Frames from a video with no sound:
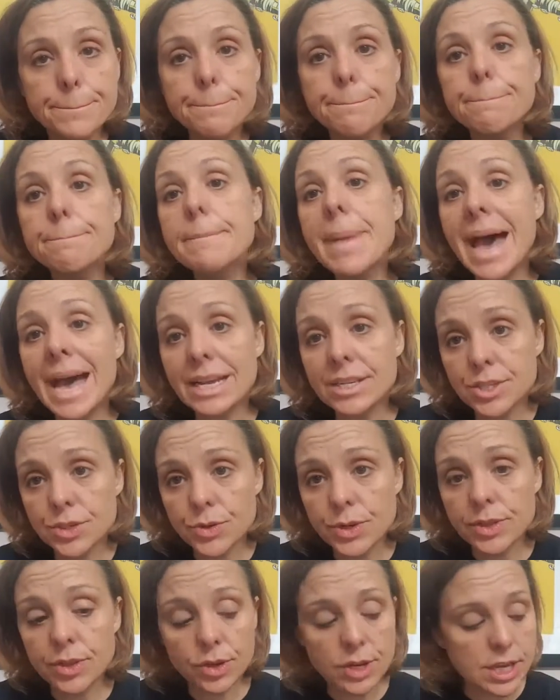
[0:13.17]

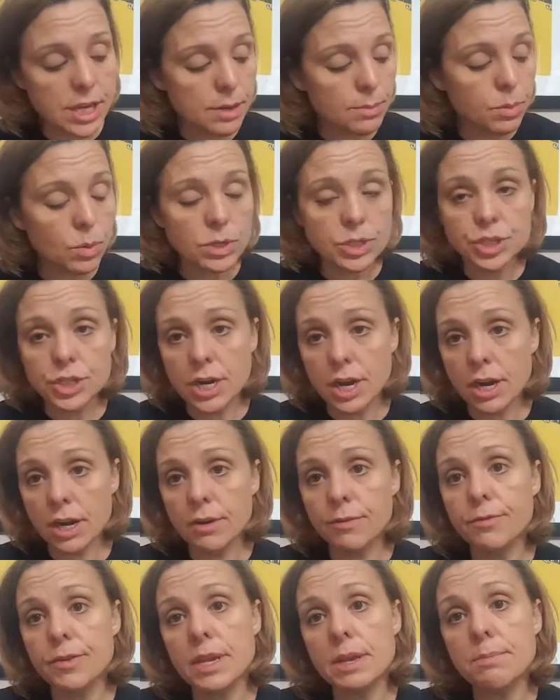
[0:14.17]
mastering their keyboard
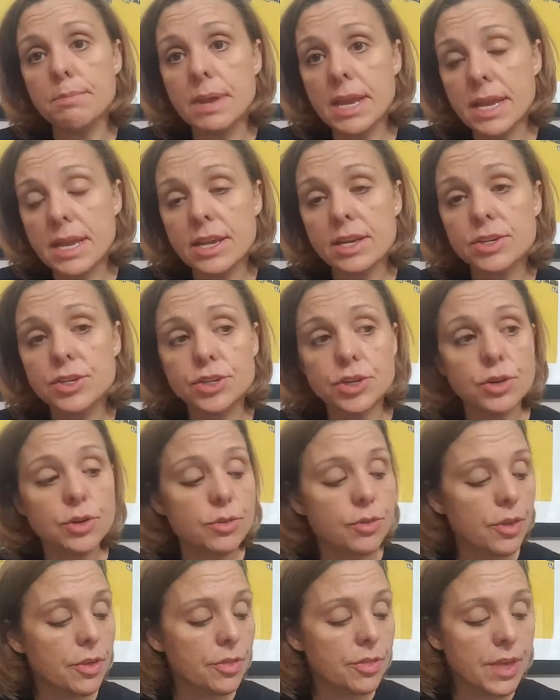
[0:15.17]
geography and making
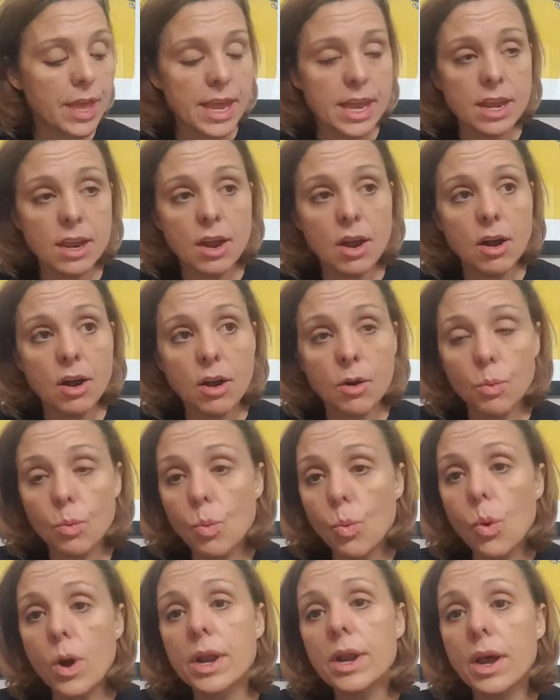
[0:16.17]
sure that they are
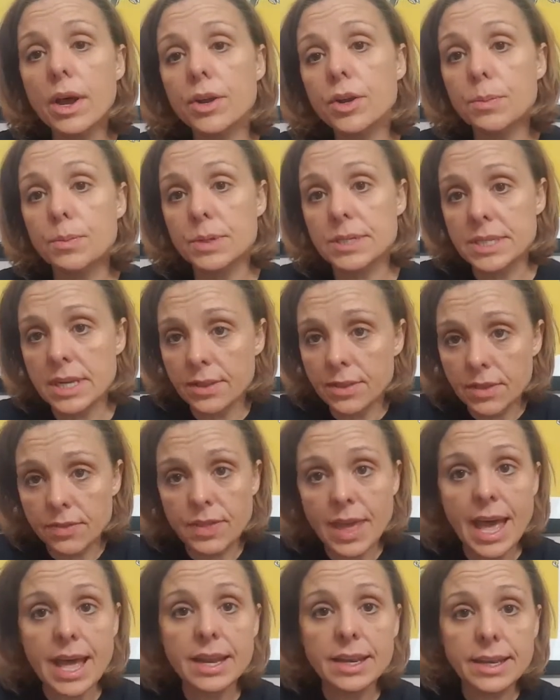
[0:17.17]
100%
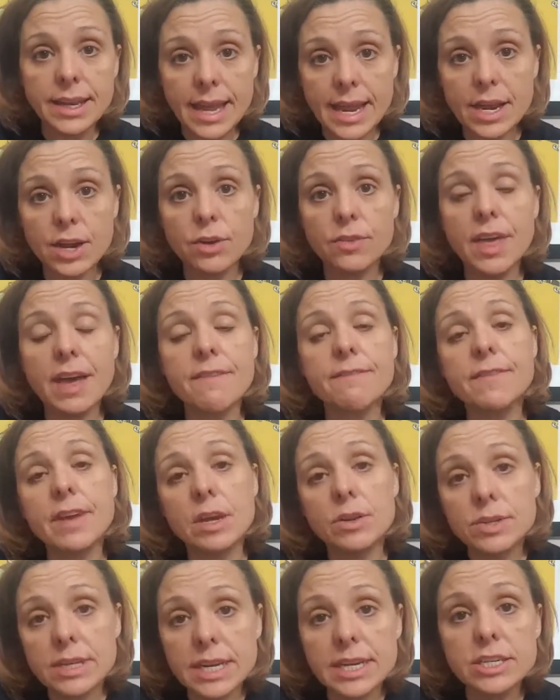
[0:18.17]
that layer, that
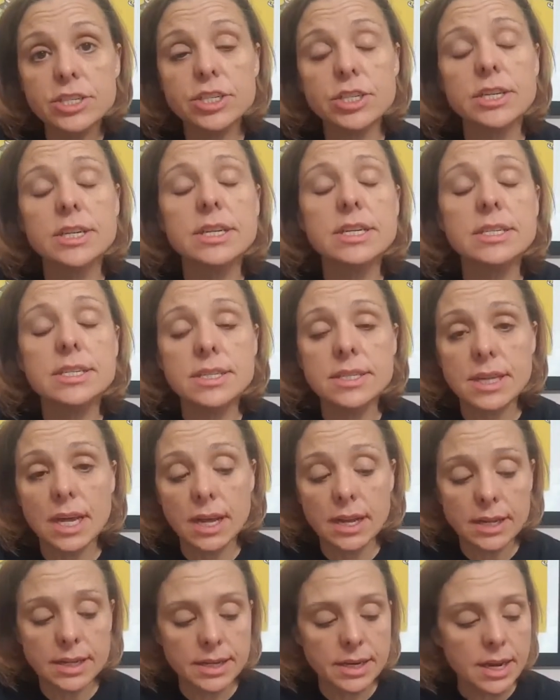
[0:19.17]
foundation is
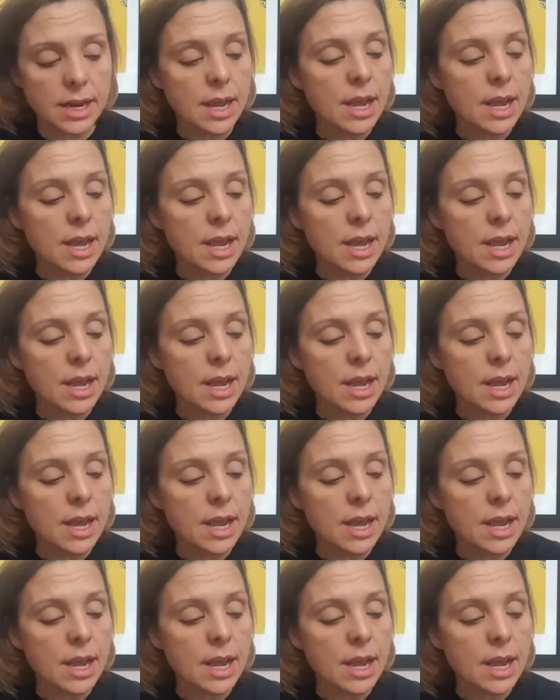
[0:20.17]
solid.